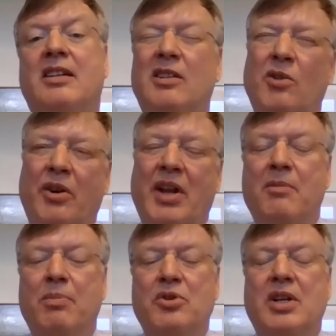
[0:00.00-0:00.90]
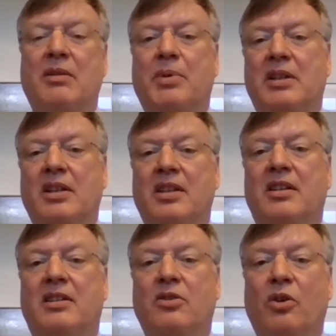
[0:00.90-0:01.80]
or 9% predicted
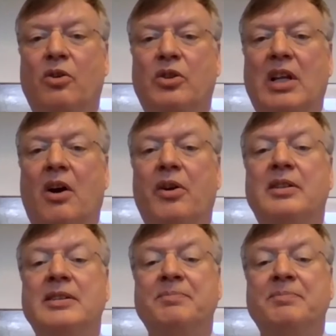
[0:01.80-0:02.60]
to go down.